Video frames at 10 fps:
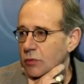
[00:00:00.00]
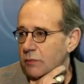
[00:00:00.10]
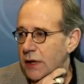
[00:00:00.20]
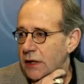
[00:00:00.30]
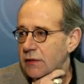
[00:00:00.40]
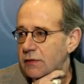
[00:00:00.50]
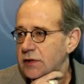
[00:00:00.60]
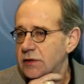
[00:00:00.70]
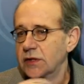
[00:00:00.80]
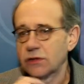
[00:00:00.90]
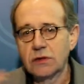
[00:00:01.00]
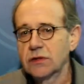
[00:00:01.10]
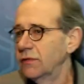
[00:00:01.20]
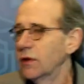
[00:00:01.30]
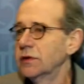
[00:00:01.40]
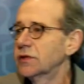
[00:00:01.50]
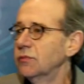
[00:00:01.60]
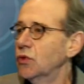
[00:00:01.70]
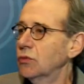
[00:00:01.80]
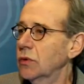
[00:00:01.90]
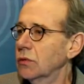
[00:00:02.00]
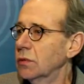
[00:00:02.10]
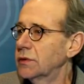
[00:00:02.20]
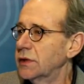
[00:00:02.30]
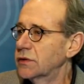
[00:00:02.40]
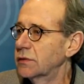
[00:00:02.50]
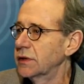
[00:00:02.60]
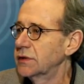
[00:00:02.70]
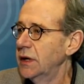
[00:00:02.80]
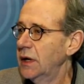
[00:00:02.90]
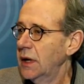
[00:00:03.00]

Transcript: Many of these districts are very small rural districts.